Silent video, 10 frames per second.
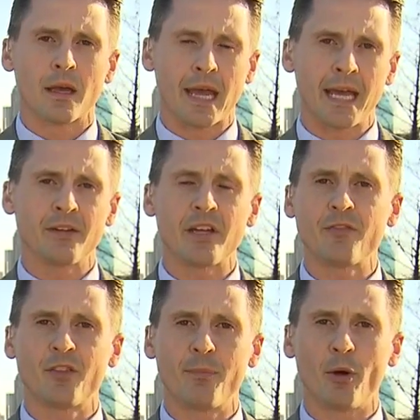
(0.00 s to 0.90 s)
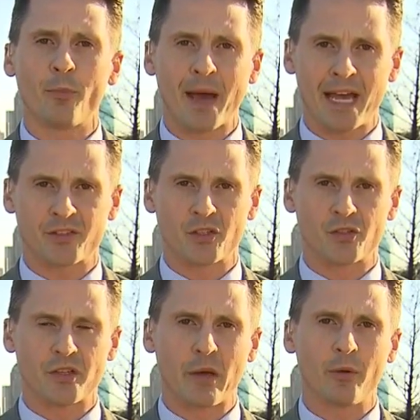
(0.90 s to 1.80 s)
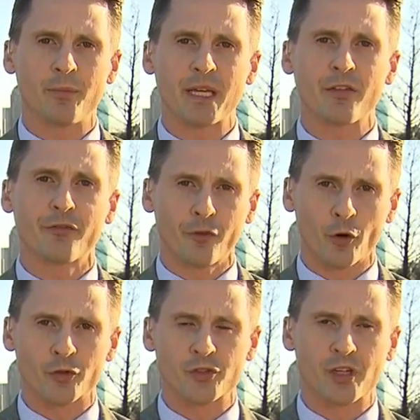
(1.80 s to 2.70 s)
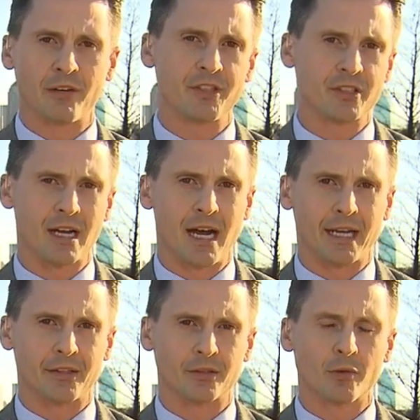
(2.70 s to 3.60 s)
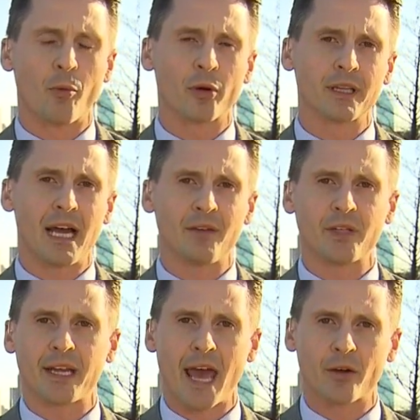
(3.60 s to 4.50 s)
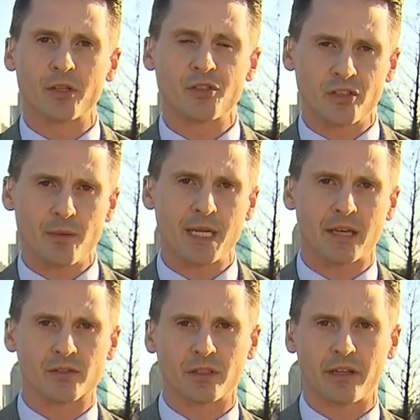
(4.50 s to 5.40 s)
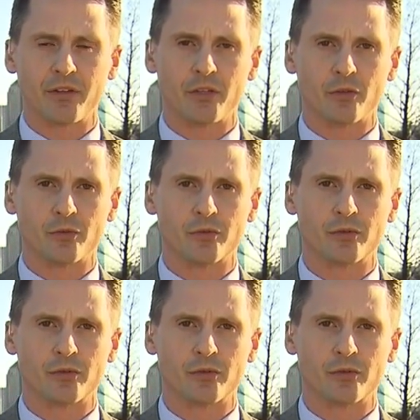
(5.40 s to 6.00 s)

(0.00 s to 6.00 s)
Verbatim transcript: And if the bill passes, it would be the first of its kind. Reporting live, Dan Haggerty, CBS 11 News.